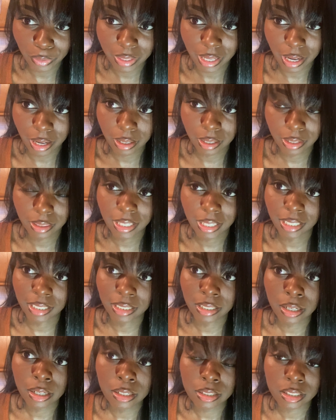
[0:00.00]
that and they
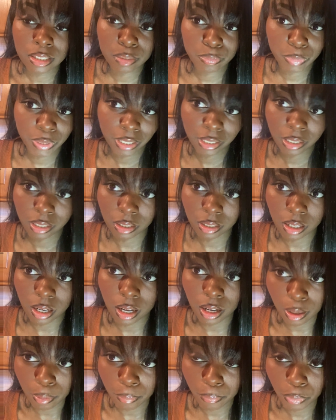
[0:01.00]
speak
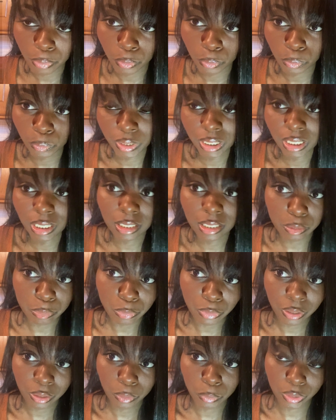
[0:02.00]
up when need
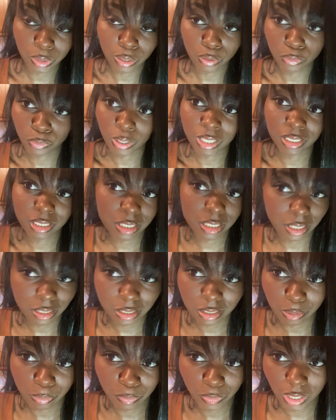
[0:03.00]
be, when their friends say
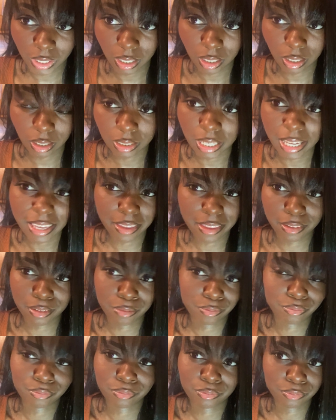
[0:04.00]
something like
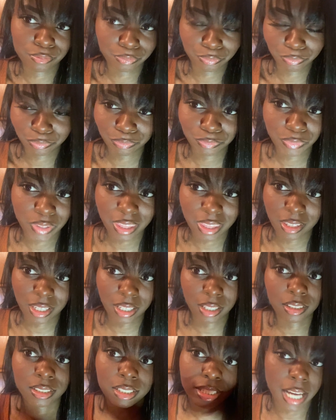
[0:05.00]
the
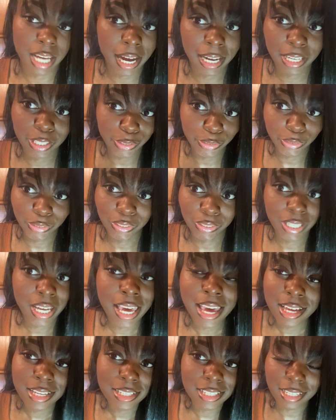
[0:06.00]
thing Tyler
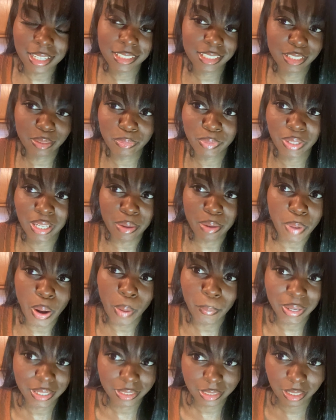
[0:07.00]
said to me about
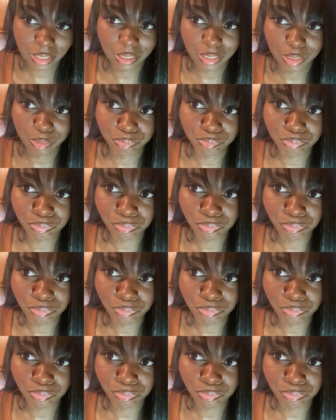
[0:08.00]
my skin